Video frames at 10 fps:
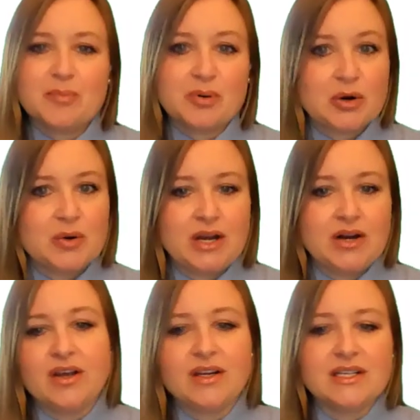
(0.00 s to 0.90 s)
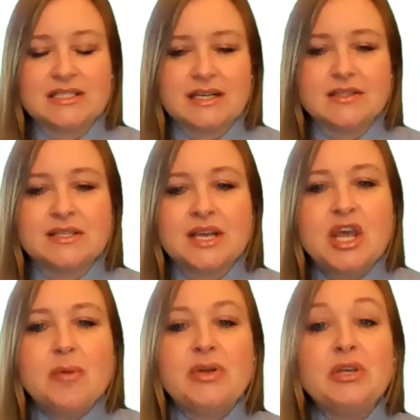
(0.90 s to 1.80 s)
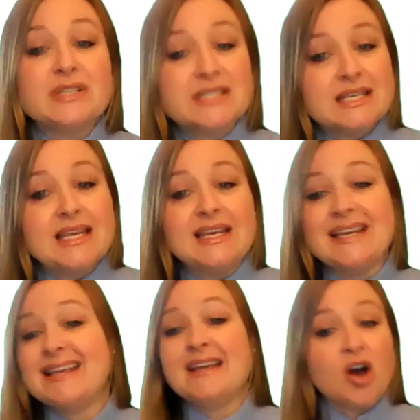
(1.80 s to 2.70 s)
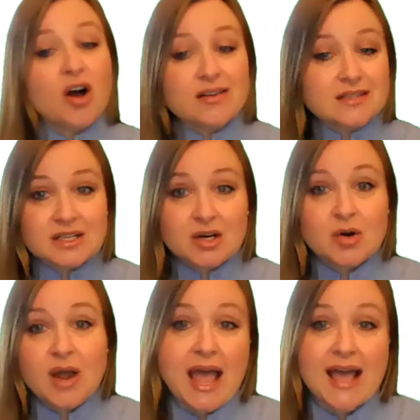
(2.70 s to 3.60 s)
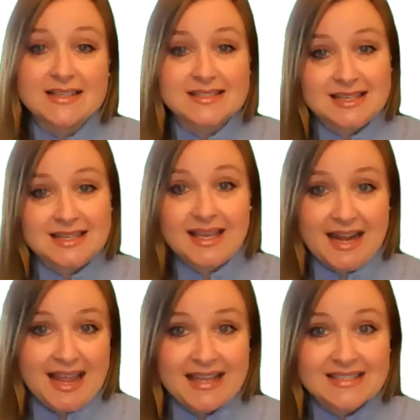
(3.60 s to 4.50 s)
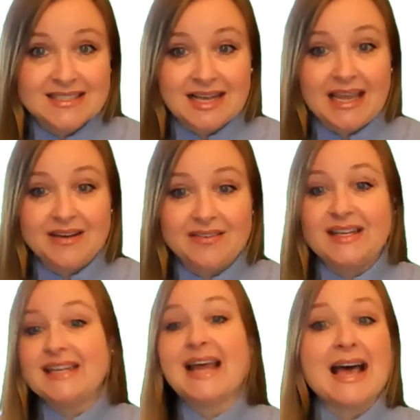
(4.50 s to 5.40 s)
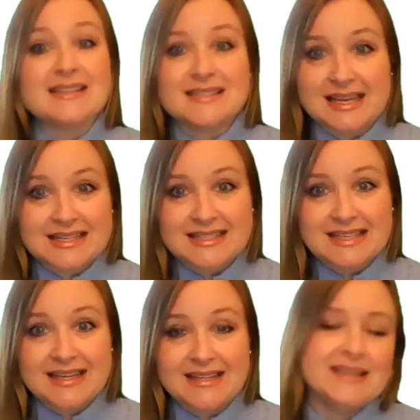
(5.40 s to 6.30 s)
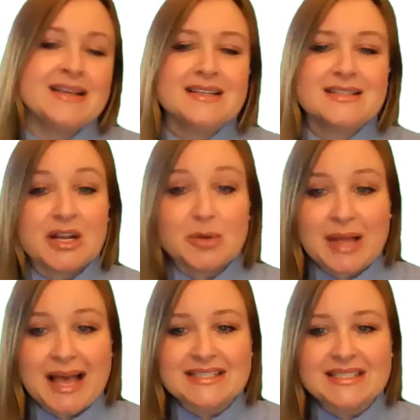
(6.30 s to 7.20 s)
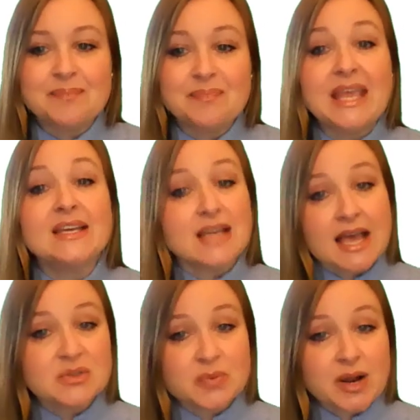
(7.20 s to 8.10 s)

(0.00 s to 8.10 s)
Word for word: than prokaryotic cells. But you can see it also has DNA inside of it. It has that cyto- cytoplasm and it has